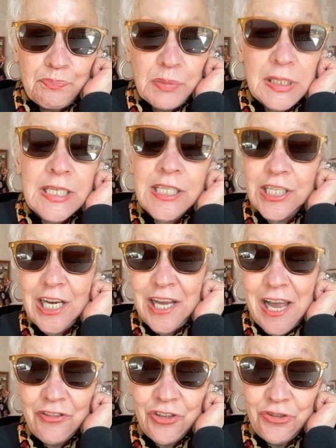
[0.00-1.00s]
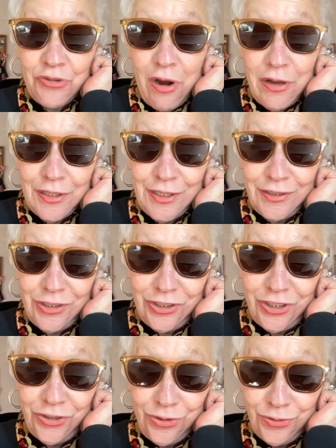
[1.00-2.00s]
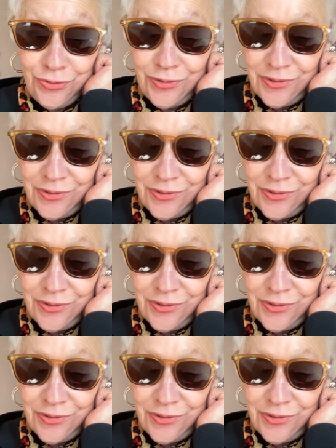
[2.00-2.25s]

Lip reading: Please check out the drawings too.